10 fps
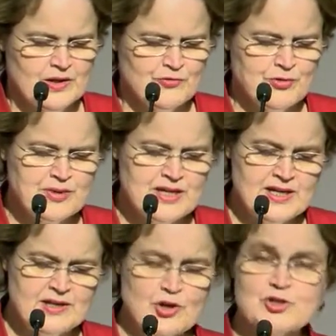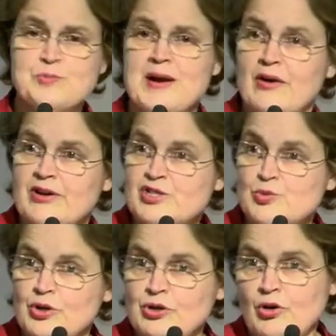For me, those barriers
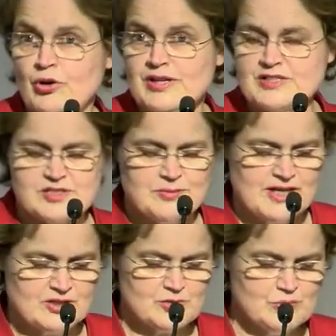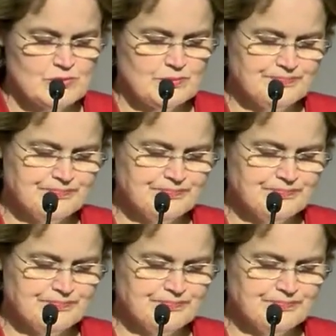were not insurmountable.